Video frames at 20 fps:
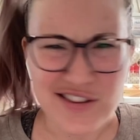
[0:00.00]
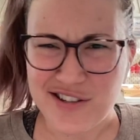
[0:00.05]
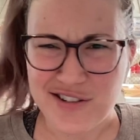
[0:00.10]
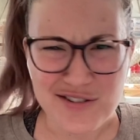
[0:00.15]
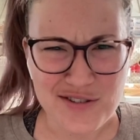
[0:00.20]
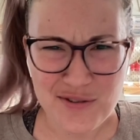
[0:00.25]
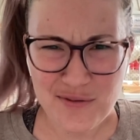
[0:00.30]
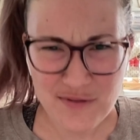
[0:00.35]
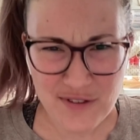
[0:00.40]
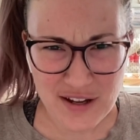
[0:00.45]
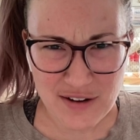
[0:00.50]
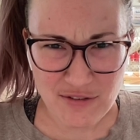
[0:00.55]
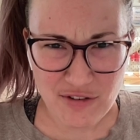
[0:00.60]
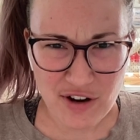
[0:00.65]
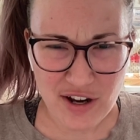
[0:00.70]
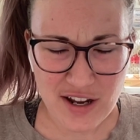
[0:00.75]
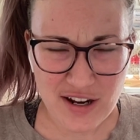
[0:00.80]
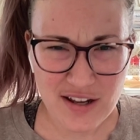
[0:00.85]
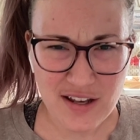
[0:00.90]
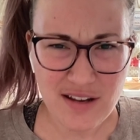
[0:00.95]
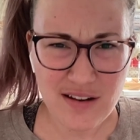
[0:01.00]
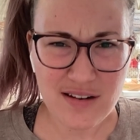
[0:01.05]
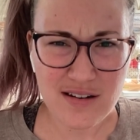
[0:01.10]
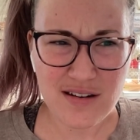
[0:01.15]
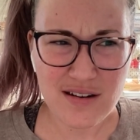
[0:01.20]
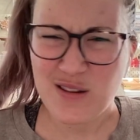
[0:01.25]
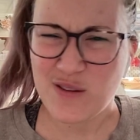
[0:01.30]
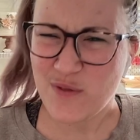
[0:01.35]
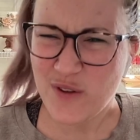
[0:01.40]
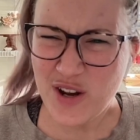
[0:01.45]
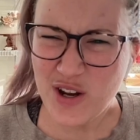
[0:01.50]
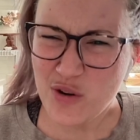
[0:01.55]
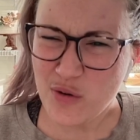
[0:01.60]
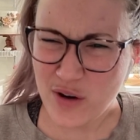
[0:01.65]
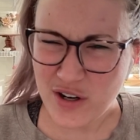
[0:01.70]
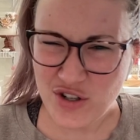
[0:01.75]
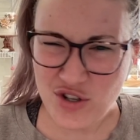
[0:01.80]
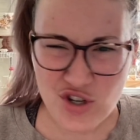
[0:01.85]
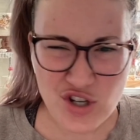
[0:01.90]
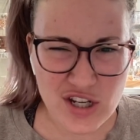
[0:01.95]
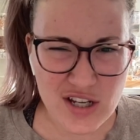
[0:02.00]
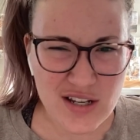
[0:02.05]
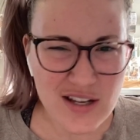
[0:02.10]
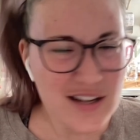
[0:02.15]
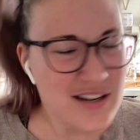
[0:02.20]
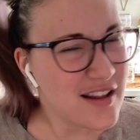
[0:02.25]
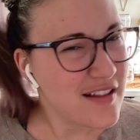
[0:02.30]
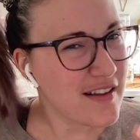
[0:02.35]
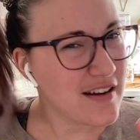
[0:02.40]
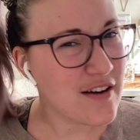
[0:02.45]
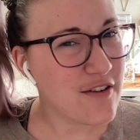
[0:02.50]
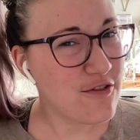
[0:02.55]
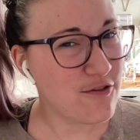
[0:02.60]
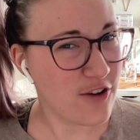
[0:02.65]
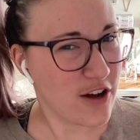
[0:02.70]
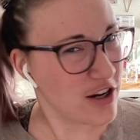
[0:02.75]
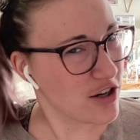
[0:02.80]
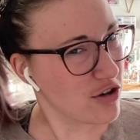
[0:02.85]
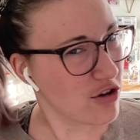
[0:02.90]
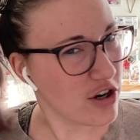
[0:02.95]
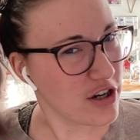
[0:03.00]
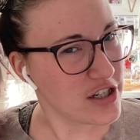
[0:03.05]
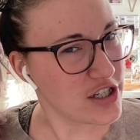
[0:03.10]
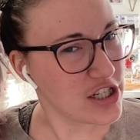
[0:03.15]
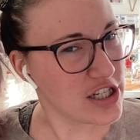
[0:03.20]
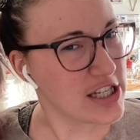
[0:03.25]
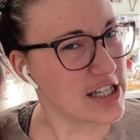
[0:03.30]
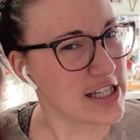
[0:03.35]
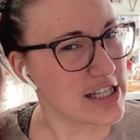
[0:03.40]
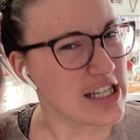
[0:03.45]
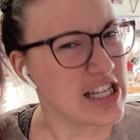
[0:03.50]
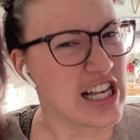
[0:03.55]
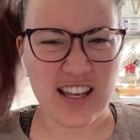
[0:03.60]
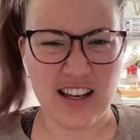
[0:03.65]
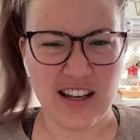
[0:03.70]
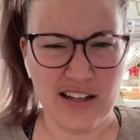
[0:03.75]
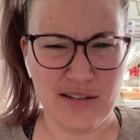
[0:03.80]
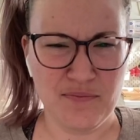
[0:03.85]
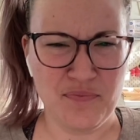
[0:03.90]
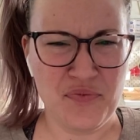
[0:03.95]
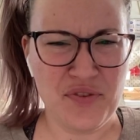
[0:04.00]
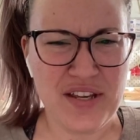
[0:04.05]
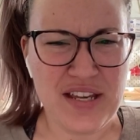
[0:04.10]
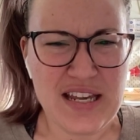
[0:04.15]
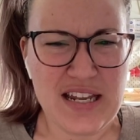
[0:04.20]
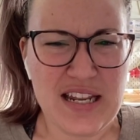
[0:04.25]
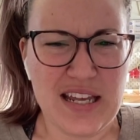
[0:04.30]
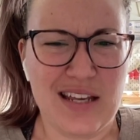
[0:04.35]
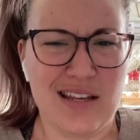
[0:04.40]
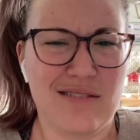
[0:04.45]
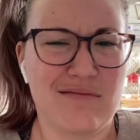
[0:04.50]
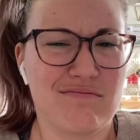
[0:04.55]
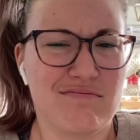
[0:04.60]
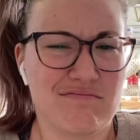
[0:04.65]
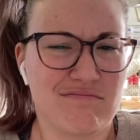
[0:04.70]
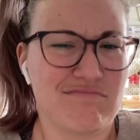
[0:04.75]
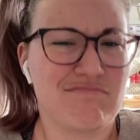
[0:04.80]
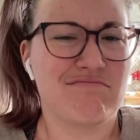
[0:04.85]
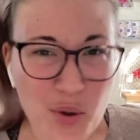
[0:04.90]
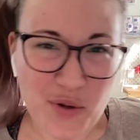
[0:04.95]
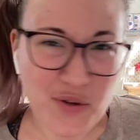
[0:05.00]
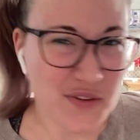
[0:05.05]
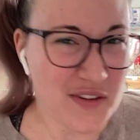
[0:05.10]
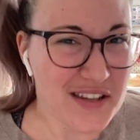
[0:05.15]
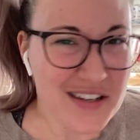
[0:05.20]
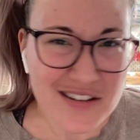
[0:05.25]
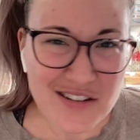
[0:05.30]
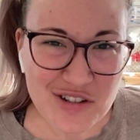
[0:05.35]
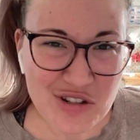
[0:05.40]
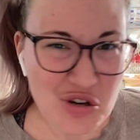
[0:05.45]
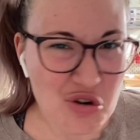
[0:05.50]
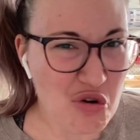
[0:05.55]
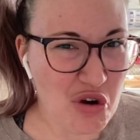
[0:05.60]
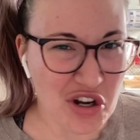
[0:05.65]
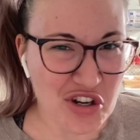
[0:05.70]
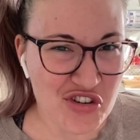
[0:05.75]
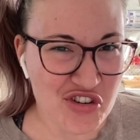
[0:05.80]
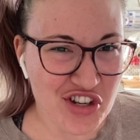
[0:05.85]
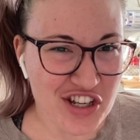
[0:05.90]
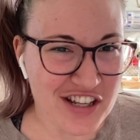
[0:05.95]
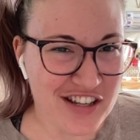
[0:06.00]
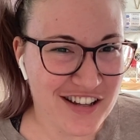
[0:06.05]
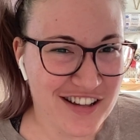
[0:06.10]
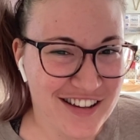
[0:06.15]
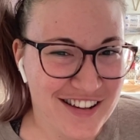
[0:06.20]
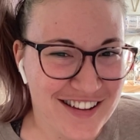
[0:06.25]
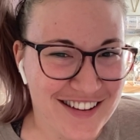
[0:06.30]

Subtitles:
There's no flavoring in it. It's very crunchy, and not like a fun crunchy, like a eating porcelain crunchy.